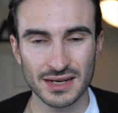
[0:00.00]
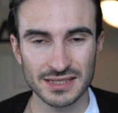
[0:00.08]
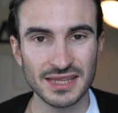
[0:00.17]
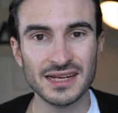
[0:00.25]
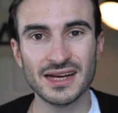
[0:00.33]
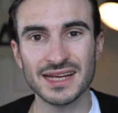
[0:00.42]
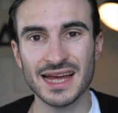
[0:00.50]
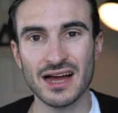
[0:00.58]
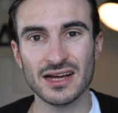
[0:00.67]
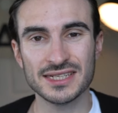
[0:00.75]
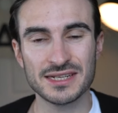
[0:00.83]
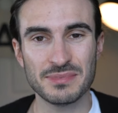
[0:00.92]
I think I get
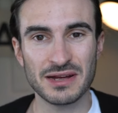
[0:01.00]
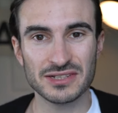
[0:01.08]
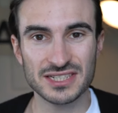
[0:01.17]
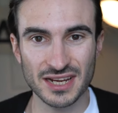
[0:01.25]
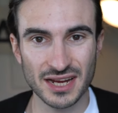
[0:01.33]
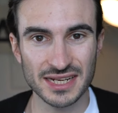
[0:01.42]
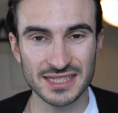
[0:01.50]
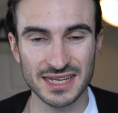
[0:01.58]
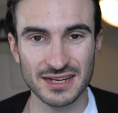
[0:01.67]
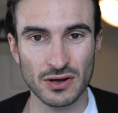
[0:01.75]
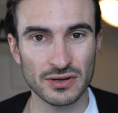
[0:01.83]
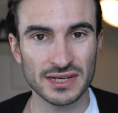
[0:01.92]
asked about
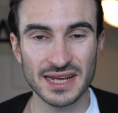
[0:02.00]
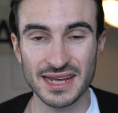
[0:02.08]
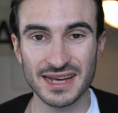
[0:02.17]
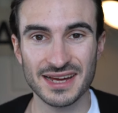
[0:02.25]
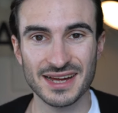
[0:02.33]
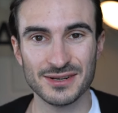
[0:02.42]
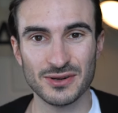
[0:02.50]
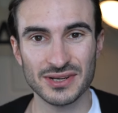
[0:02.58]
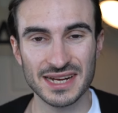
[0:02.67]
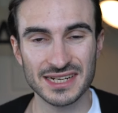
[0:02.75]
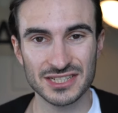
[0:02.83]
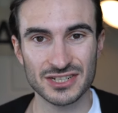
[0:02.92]
sizing on here and on
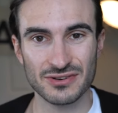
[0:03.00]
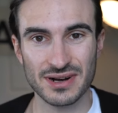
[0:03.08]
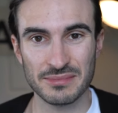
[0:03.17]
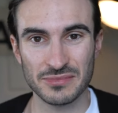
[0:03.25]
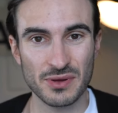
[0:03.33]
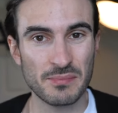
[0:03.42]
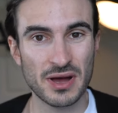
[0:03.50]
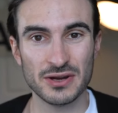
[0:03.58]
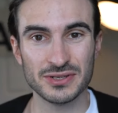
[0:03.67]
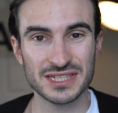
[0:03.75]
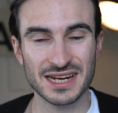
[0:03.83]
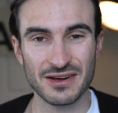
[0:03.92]
Instagram the
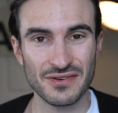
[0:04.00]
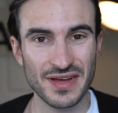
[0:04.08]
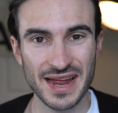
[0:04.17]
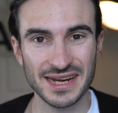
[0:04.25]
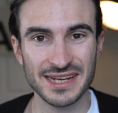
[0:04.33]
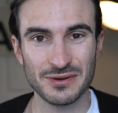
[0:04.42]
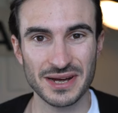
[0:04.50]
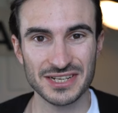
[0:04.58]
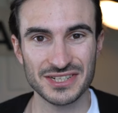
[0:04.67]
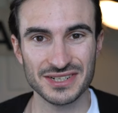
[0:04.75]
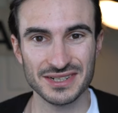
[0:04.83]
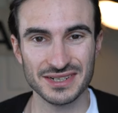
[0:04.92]
most out of any
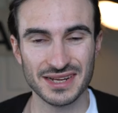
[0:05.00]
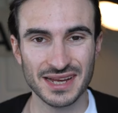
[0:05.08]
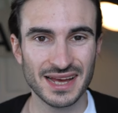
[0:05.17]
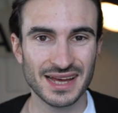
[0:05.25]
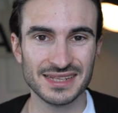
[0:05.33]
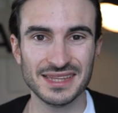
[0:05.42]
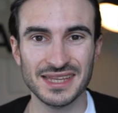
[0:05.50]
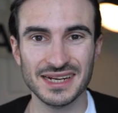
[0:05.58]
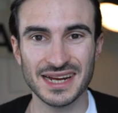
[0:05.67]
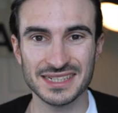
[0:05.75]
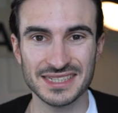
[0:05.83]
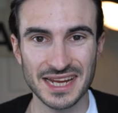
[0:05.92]
question. And the thing
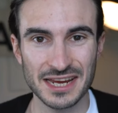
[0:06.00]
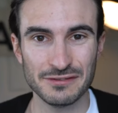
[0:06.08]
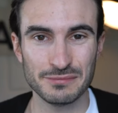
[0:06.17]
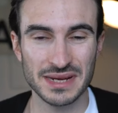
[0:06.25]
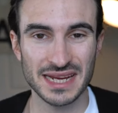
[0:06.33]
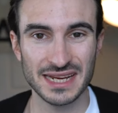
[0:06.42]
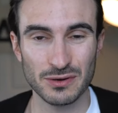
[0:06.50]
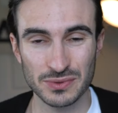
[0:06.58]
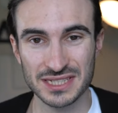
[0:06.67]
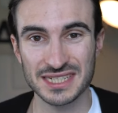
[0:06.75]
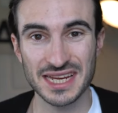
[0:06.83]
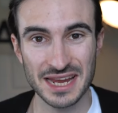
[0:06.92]
that saved me
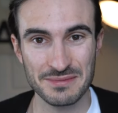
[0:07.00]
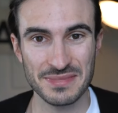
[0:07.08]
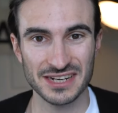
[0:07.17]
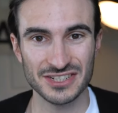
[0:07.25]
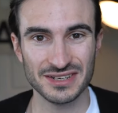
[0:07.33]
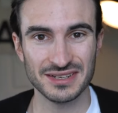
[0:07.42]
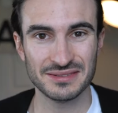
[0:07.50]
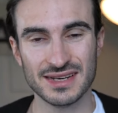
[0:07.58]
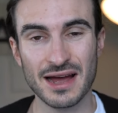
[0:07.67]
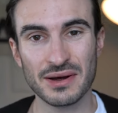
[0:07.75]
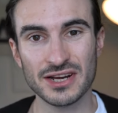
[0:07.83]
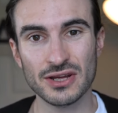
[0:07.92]
was a tape measure.
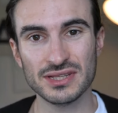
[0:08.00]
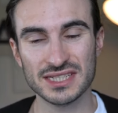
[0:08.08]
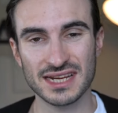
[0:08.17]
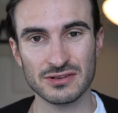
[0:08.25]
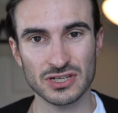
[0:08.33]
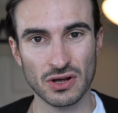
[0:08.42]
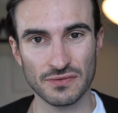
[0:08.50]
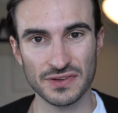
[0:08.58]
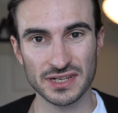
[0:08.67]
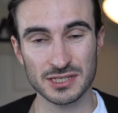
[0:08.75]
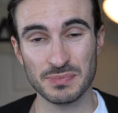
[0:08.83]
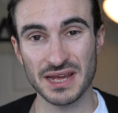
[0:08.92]
Now, I know this sounds
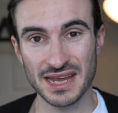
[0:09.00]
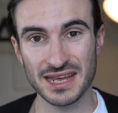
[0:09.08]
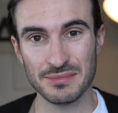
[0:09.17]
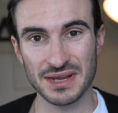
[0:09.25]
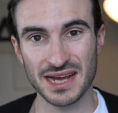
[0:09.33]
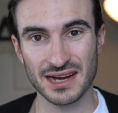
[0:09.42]
obvious, but hear me